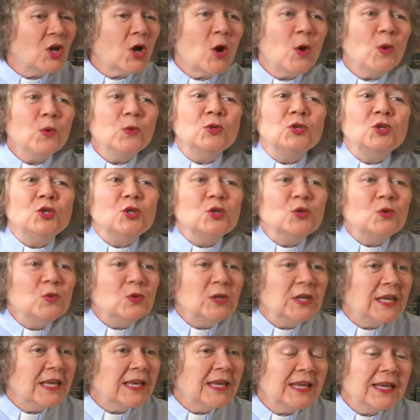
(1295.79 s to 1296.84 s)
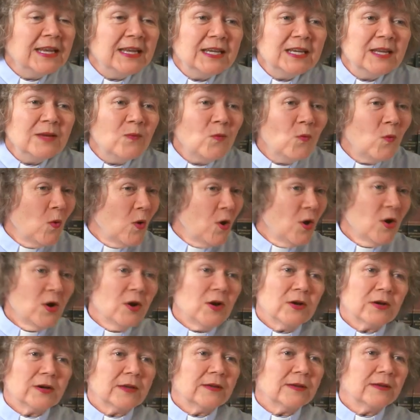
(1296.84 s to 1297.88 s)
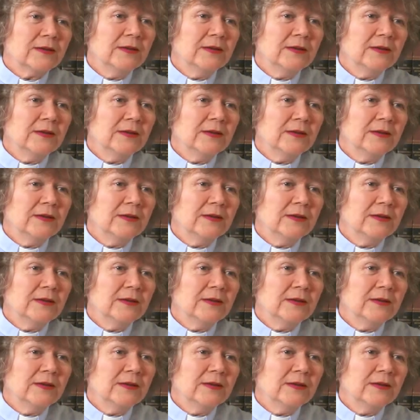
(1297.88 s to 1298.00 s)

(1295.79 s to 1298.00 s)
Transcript: go do kingdom work.